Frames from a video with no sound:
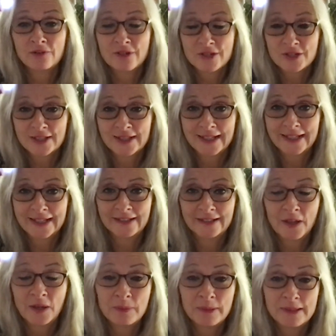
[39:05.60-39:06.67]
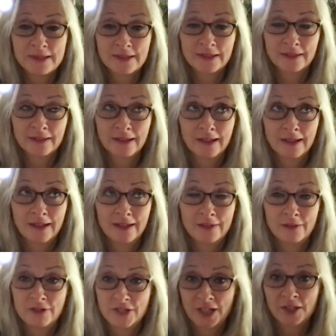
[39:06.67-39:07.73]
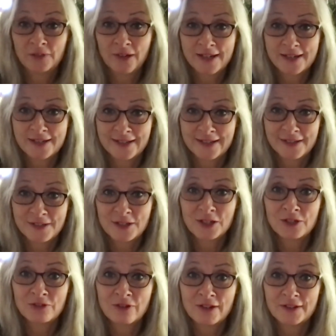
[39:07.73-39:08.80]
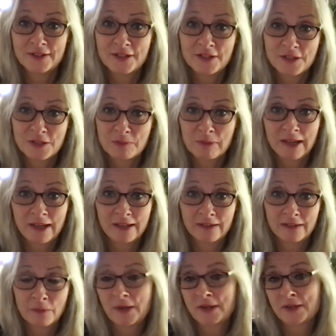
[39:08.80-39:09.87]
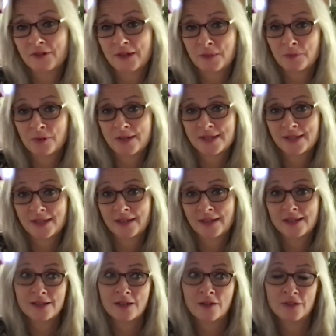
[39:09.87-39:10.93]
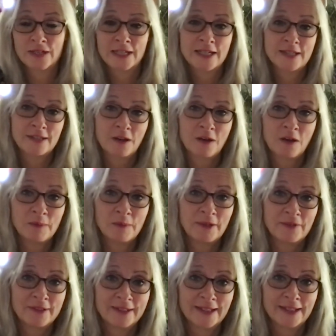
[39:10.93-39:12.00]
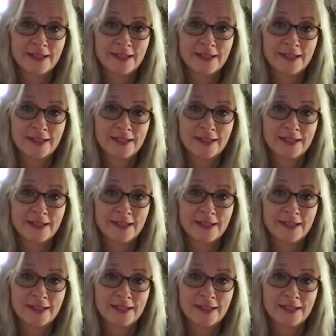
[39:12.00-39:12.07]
originally and hoping to regenerate it too, rather than it just be, well, it's really pretty and it's lovely and it's calm and everything.